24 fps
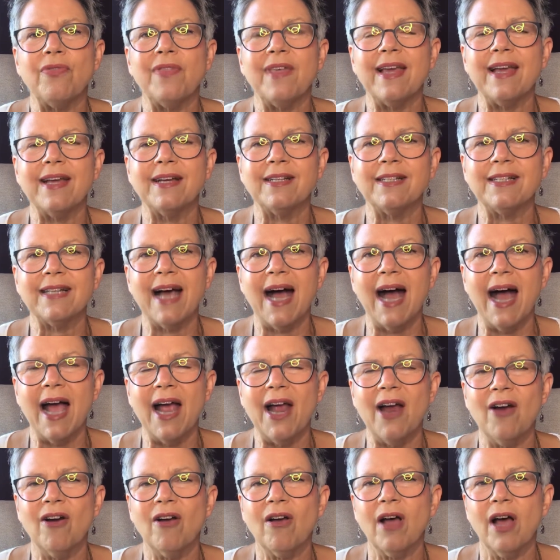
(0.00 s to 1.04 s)
the
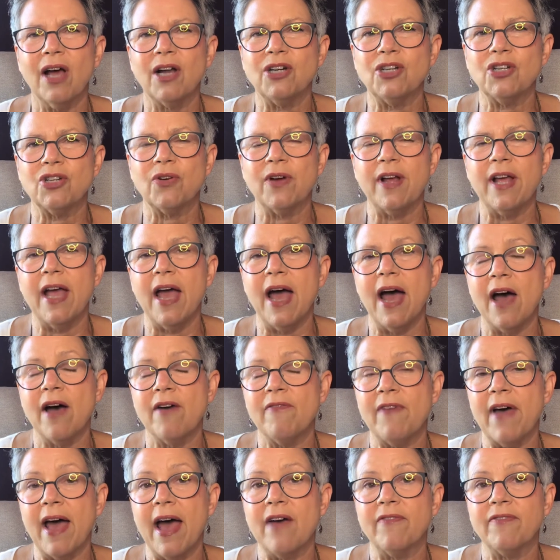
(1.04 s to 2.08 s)
entire country of
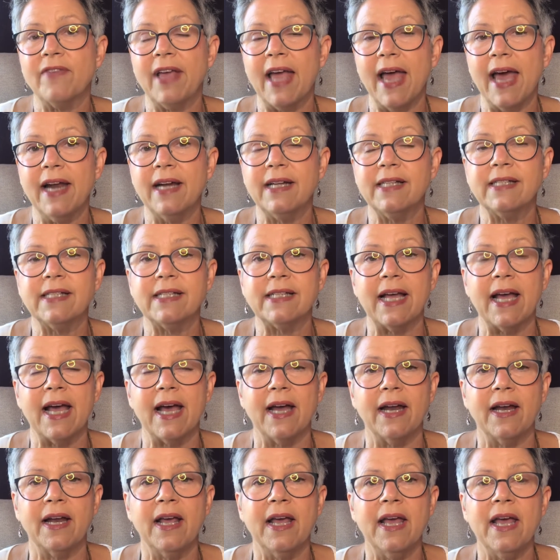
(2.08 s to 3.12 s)

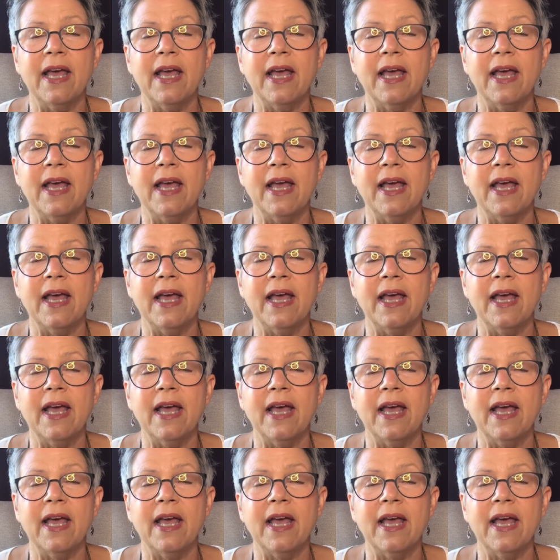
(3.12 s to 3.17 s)
Afghanistan.